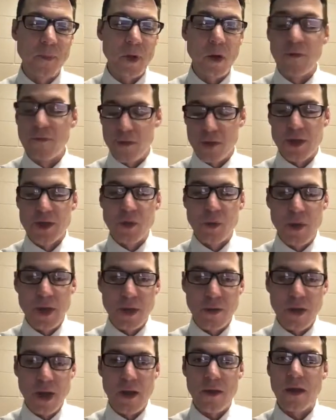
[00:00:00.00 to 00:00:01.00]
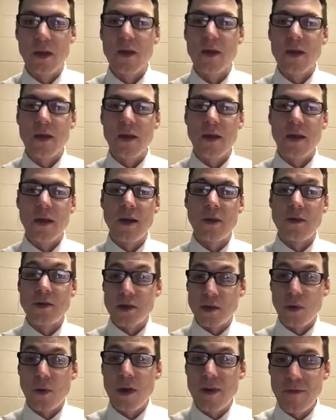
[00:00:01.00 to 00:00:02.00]
or for this week rather, The
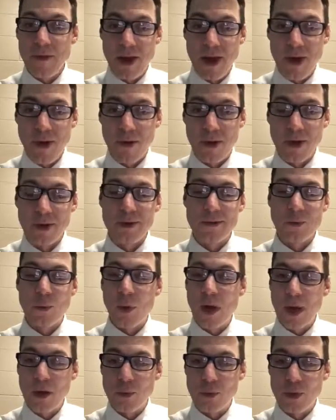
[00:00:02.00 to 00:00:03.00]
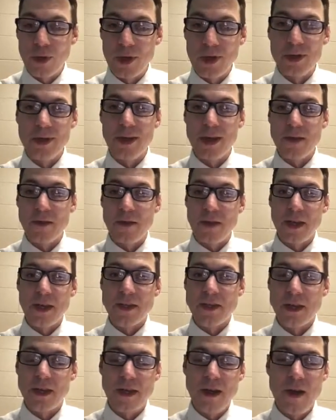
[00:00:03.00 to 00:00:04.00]
Story of an Hour, Wildwood, and The
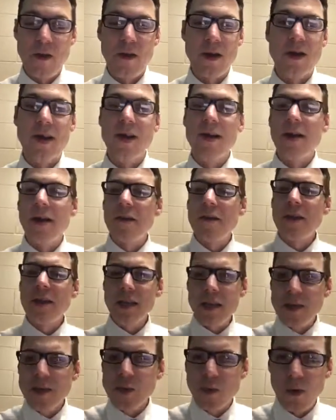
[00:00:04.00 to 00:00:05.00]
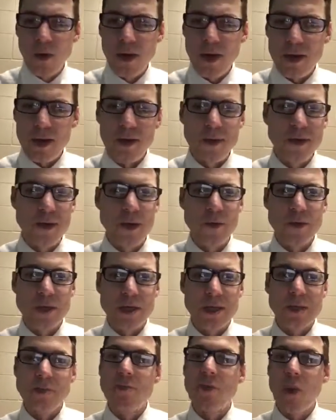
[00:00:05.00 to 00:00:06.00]
Things They Carried, I think each one
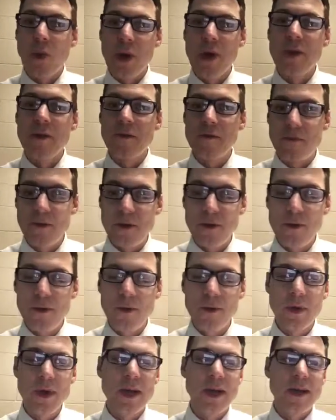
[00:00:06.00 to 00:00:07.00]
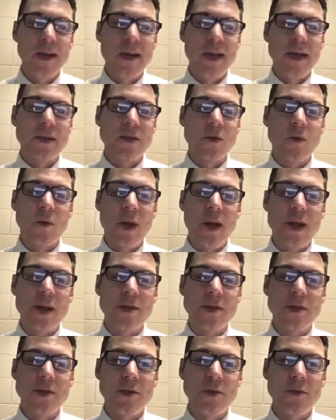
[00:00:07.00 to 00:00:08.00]
uses point of view as a way
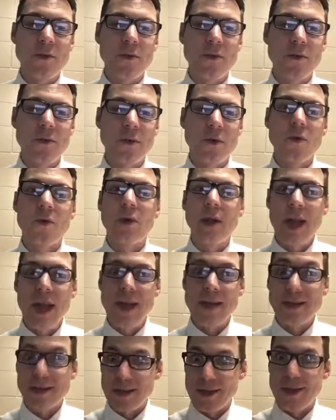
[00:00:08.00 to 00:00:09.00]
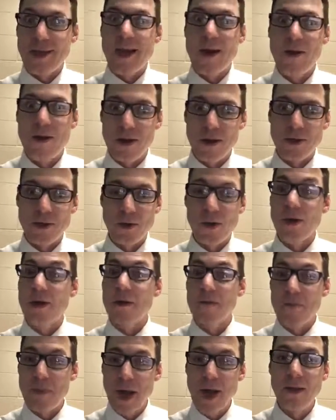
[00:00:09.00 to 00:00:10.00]
to create a character or
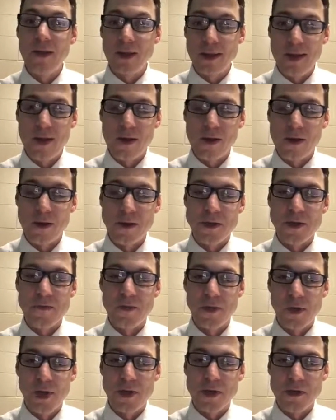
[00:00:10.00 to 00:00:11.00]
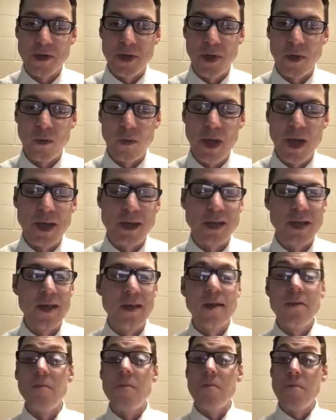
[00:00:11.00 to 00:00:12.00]
compelling characters in very interesting ways.
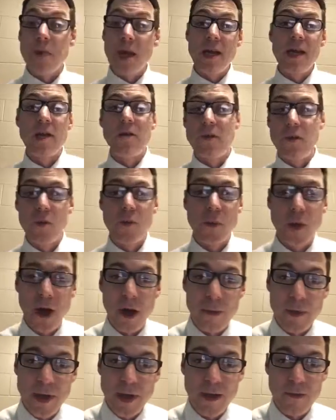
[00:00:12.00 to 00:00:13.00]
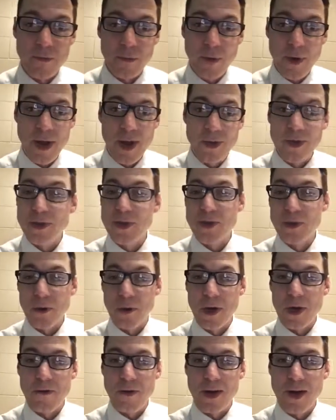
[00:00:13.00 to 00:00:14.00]
Many of you probably have read The
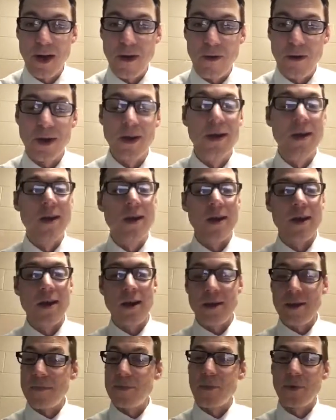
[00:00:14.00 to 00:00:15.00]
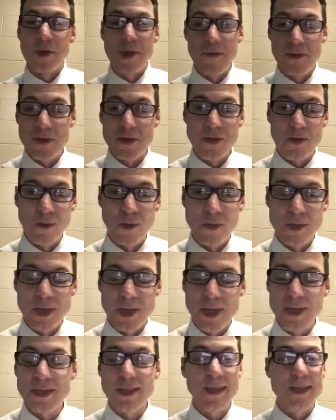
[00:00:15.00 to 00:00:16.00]
Story of an Hour in previous
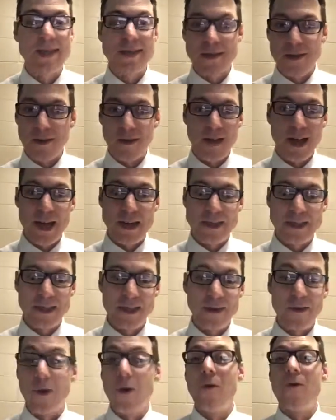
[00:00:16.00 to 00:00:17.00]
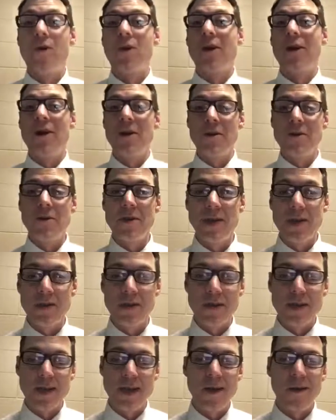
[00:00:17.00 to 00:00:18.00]
courses. It's a classic, over 100
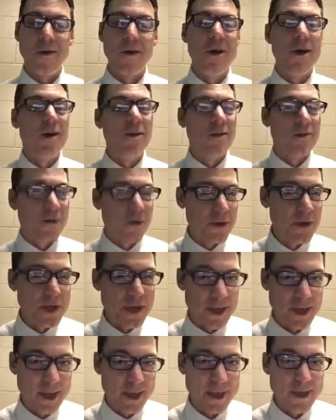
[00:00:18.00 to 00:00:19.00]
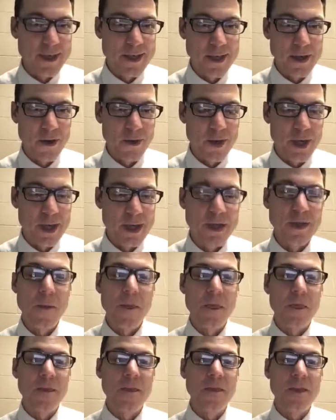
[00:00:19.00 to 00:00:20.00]
years now. The first thing to consider is
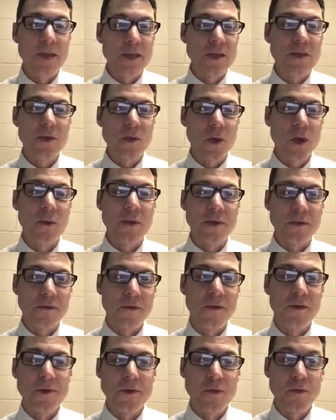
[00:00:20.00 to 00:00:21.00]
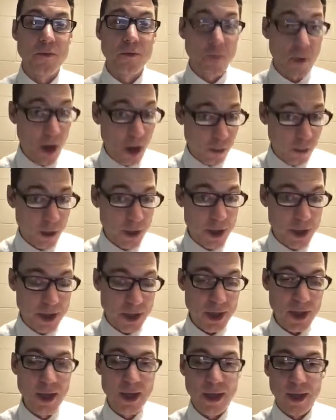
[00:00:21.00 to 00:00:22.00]
this story was first
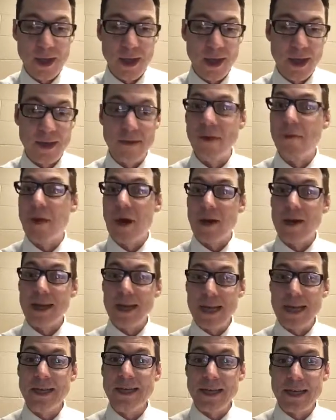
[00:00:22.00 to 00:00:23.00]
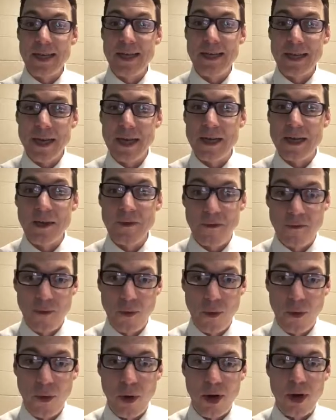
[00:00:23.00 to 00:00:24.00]
published in about
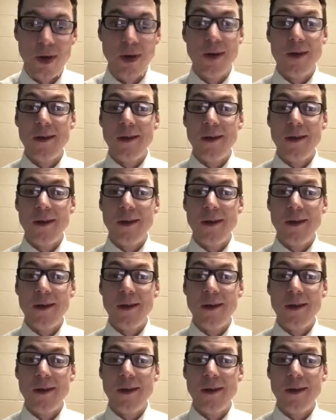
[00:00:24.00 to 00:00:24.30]
1894.